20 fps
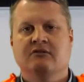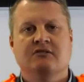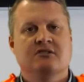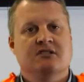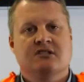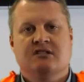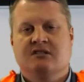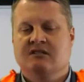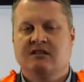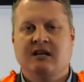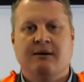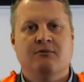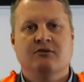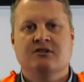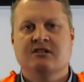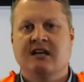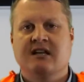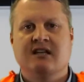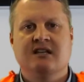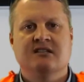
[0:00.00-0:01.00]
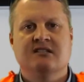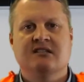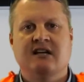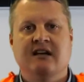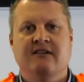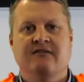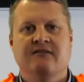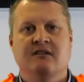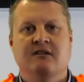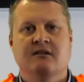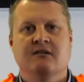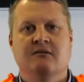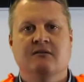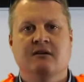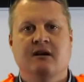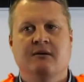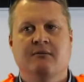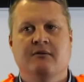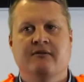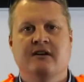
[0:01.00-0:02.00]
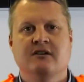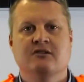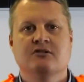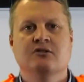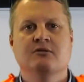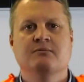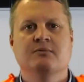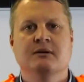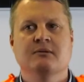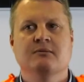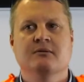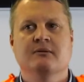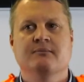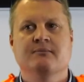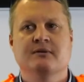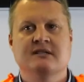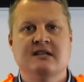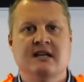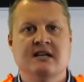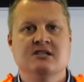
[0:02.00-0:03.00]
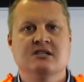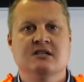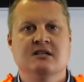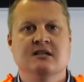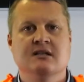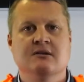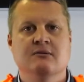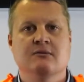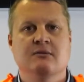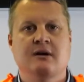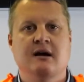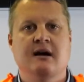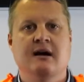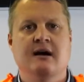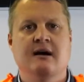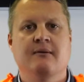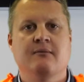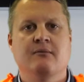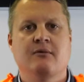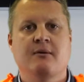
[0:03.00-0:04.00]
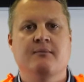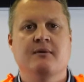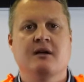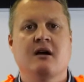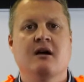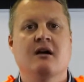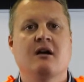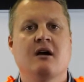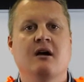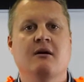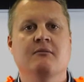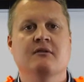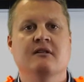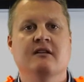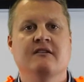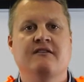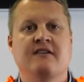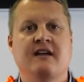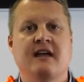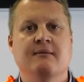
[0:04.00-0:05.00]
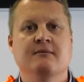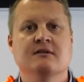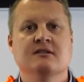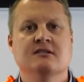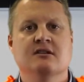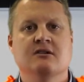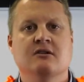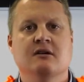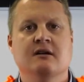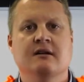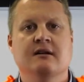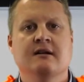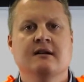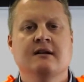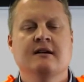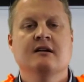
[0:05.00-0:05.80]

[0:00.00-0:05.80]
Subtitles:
Just double check your safety. We've had two people that potentially won't be going home to their families tonight.